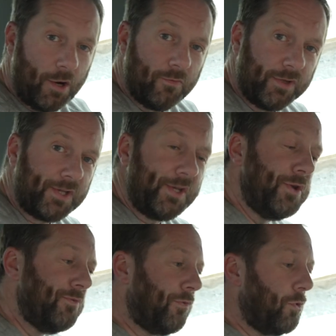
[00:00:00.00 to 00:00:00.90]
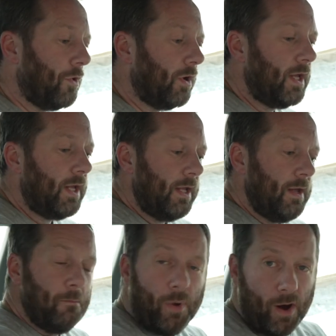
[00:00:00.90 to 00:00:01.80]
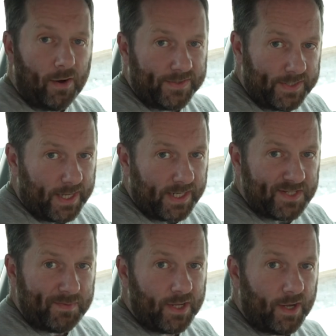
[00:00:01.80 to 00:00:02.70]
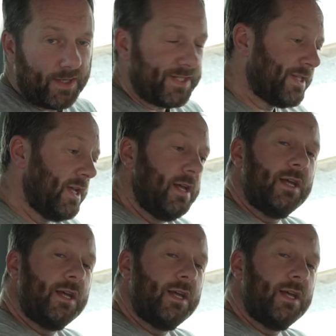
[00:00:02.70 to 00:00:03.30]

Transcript: over the Q4. Part of that is because